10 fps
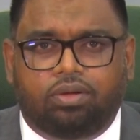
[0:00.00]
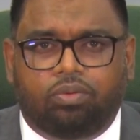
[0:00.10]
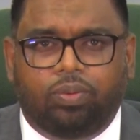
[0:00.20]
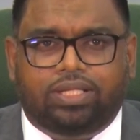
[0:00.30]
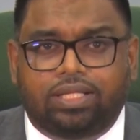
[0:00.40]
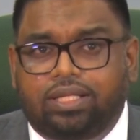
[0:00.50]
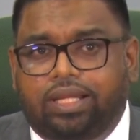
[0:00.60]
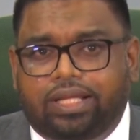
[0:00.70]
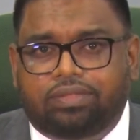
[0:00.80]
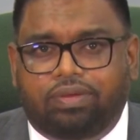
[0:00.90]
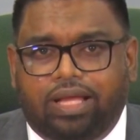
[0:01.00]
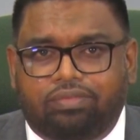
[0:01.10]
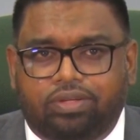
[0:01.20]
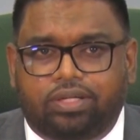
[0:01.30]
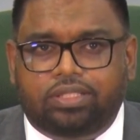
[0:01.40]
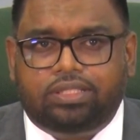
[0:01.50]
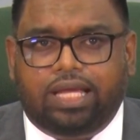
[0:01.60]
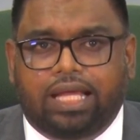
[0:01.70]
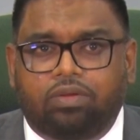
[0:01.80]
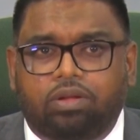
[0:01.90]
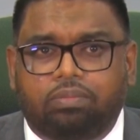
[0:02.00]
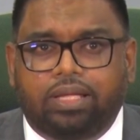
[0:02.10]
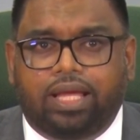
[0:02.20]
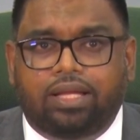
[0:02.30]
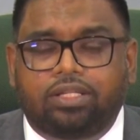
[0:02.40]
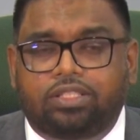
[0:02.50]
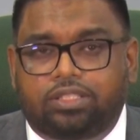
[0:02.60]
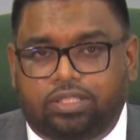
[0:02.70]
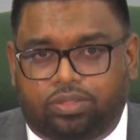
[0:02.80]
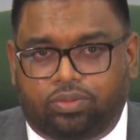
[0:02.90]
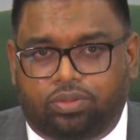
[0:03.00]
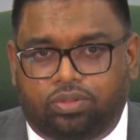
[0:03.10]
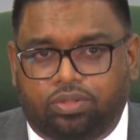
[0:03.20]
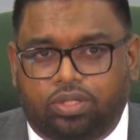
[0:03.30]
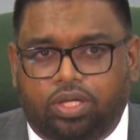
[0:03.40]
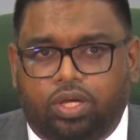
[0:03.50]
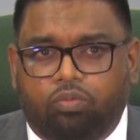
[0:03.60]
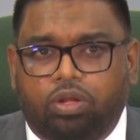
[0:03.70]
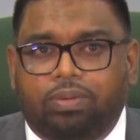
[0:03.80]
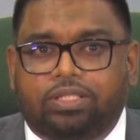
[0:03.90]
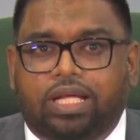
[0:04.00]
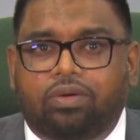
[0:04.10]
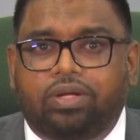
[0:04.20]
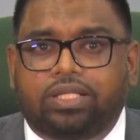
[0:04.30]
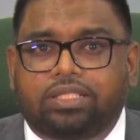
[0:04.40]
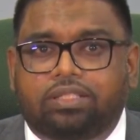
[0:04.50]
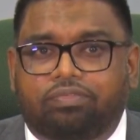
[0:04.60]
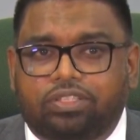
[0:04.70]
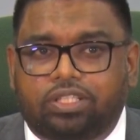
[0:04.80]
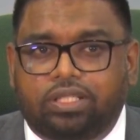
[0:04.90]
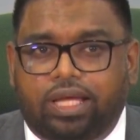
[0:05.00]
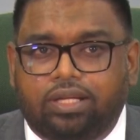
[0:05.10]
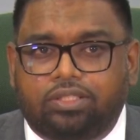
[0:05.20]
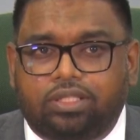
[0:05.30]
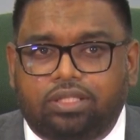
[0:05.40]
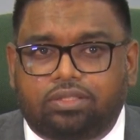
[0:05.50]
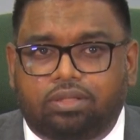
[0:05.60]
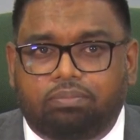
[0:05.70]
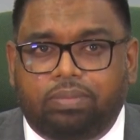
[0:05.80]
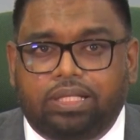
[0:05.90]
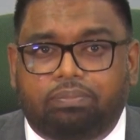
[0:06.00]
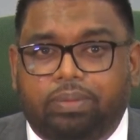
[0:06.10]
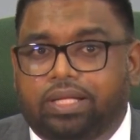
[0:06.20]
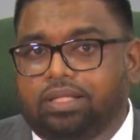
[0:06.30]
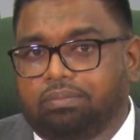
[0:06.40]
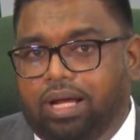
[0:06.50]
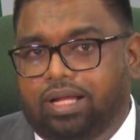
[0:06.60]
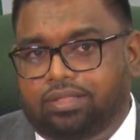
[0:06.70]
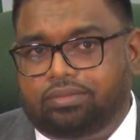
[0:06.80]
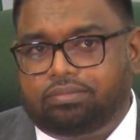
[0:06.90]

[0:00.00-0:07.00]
Within the next five years, Guyana will be energy secure. We'll be generating sufficient energy to meet peak demand.